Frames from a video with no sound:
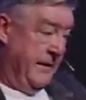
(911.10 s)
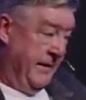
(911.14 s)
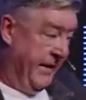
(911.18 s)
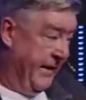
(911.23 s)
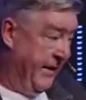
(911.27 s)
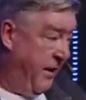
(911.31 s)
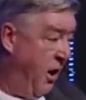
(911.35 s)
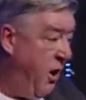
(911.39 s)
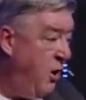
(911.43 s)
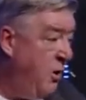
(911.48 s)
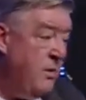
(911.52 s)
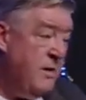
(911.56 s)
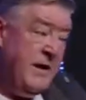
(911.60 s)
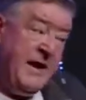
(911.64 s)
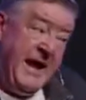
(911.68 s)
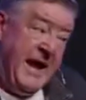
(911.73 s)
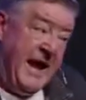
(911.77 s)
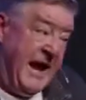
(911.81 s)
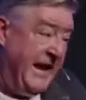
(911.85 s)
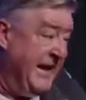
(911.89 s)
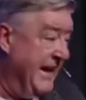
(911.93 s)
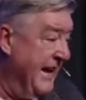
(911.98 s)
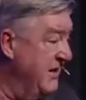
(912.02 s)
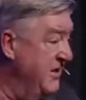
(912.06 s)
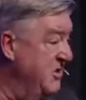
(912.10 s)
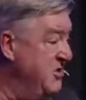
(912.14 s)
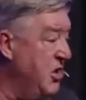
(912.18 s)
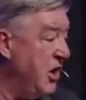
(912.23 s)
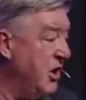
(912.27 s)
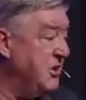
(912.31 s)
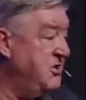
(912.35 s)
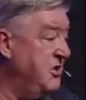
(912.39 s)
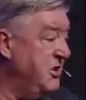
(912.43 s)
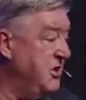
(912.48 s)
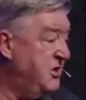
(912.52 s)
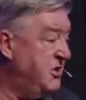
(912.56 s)
you know, he didn't
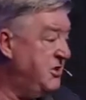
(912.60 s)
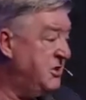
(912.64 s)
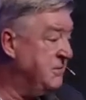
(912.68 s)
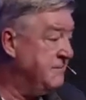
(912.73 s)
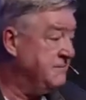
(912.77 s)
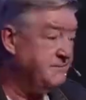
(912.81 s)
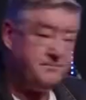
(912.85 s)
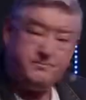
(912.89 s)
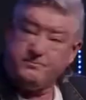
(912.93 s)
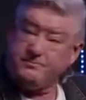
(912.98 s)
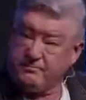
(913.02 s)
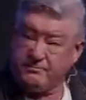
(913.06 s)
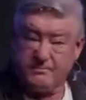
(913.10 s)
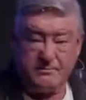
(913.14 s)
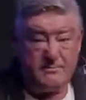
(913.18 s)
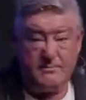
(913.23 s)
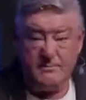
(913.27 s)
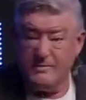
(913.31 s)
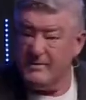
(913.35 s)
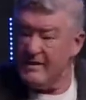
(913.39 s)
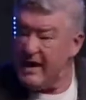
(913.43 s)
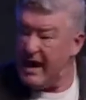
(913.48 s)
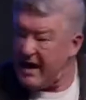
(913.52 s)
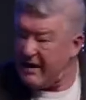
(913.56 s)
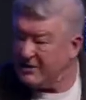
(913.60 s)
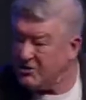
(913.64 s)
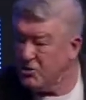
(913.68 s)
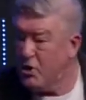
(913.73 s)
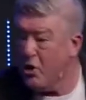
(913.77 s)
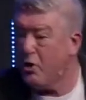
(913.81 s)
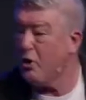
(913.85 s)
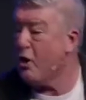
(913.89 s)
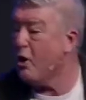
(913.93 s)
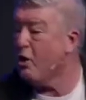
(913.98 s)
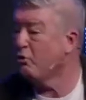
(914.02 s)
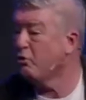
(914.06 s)
judge us. It's
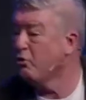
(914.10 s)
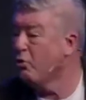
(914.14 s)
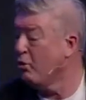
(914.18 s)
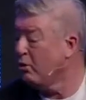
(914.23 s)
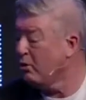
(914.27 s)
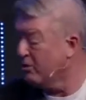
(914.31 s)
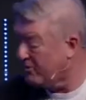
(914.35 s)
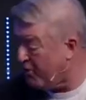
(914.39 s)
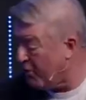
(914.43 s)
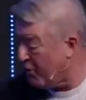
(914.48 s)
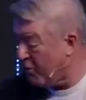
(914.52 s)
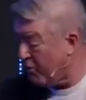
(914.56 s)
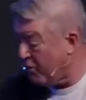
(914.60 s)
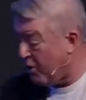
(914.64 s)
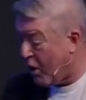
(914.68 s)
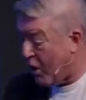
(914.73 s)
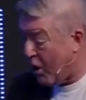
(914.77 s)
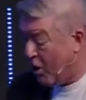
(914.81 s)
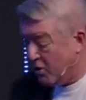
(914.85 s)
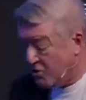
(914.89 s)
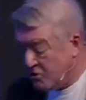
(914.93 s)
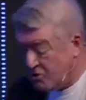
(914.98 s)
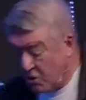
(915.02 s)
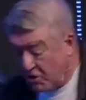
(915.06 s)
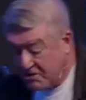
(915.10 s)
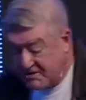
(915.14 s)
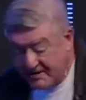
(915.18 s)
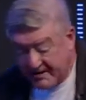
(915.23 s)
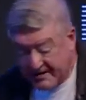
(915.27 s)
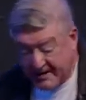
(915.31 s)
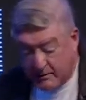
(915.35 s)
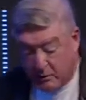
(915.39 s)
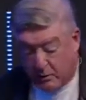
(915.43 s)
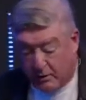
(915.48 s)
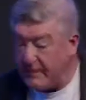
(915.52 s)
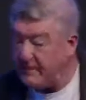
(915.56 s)
not our role to judge
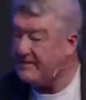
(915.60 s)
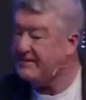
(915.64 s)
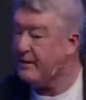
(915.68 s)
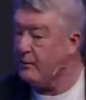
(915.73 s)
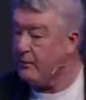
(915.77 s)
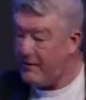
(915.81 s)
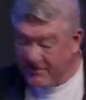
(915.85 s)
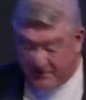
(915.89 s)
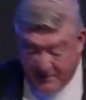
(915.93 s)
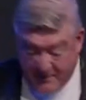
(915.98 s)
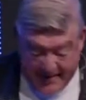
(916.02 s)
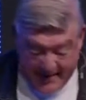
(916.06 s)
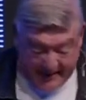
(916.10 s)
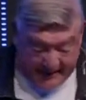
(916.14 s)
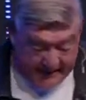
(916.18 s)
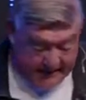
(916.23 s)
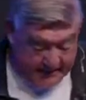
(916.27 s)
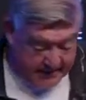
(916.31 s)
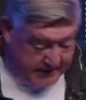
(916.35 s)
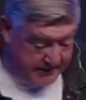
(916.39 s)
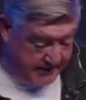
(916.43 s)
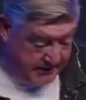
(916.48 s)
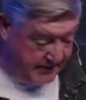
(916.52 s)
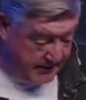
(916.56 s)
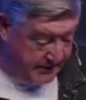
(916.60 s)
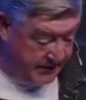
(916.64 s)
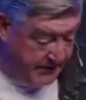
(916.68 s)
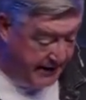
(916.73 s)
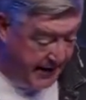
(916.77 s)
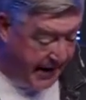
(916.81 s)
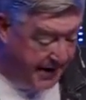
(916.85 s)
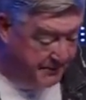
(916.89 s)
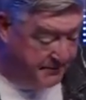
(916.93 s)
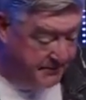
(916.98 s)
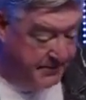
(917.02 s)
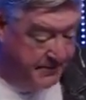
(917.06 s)
anyone. Are you still with me?
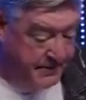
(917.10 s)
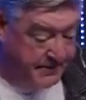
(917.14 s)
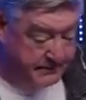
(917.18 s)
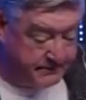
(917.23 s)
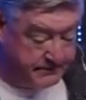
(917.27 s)
Yep.